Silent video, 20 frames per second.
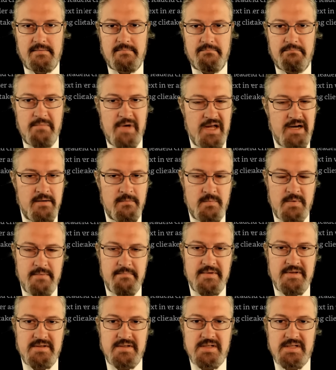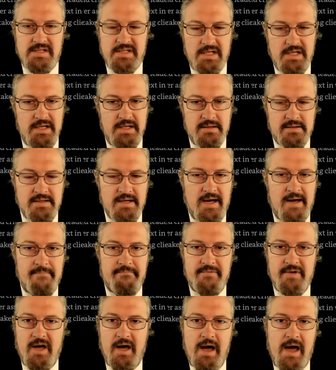Men and women sitting
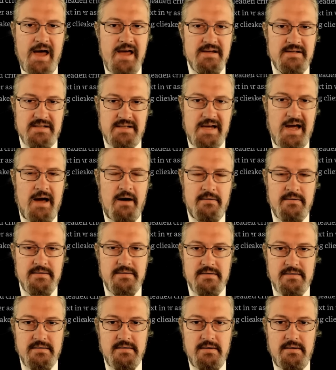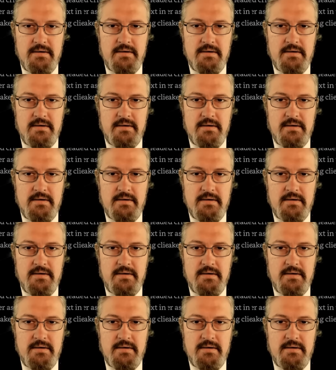atop the highest towers